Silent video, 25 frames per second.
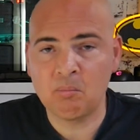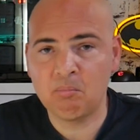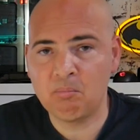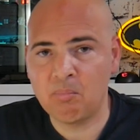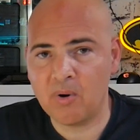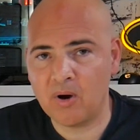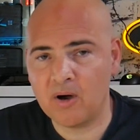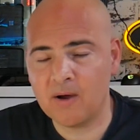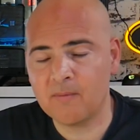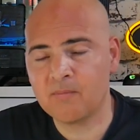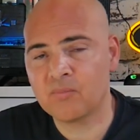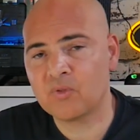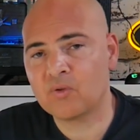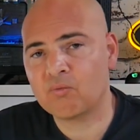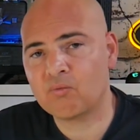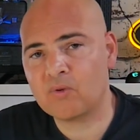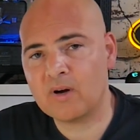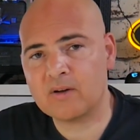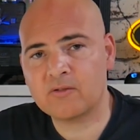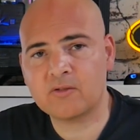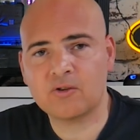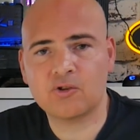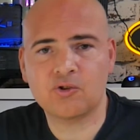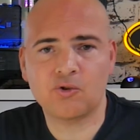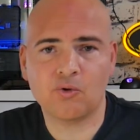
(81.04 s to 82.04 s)
But
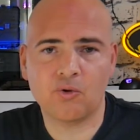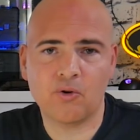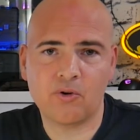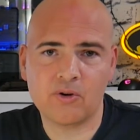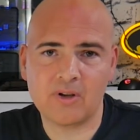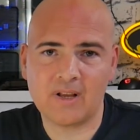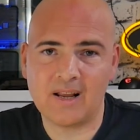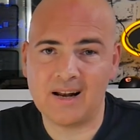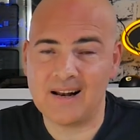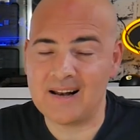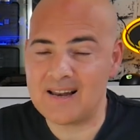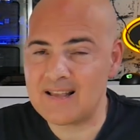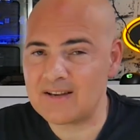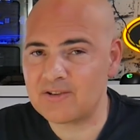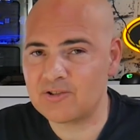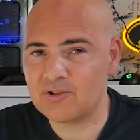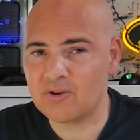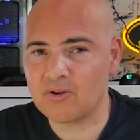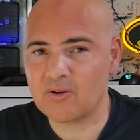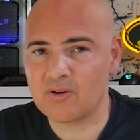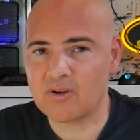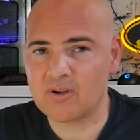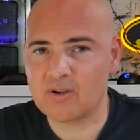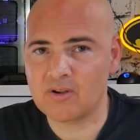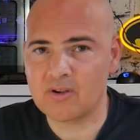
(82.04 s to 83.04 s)
rest assured, unless
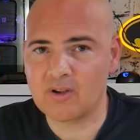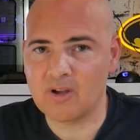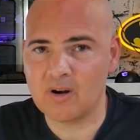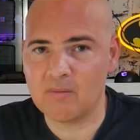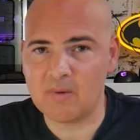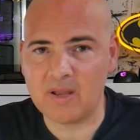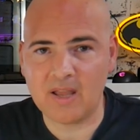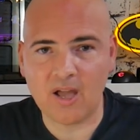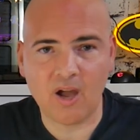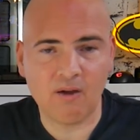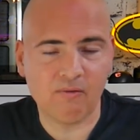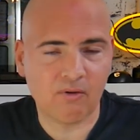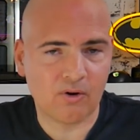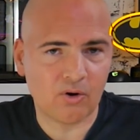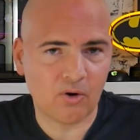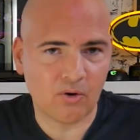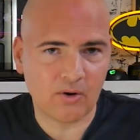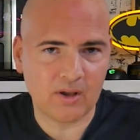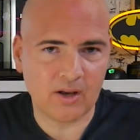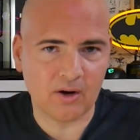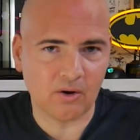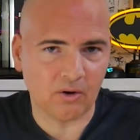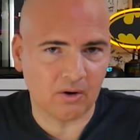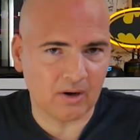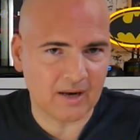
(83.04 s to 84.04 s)
you're going to be
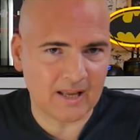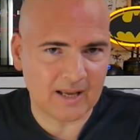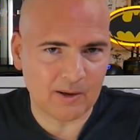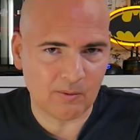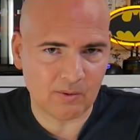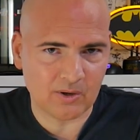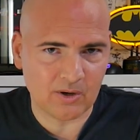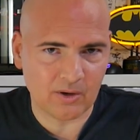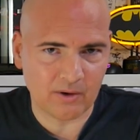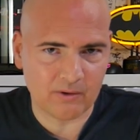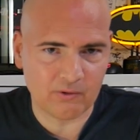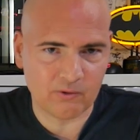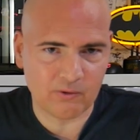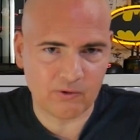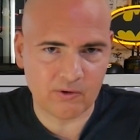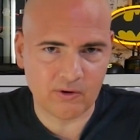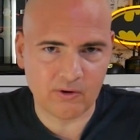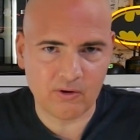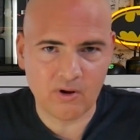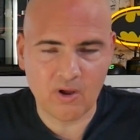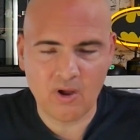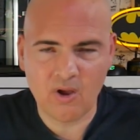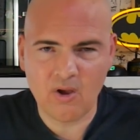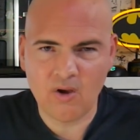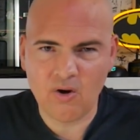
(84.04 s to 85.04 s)
overclocking on liquid nitrogen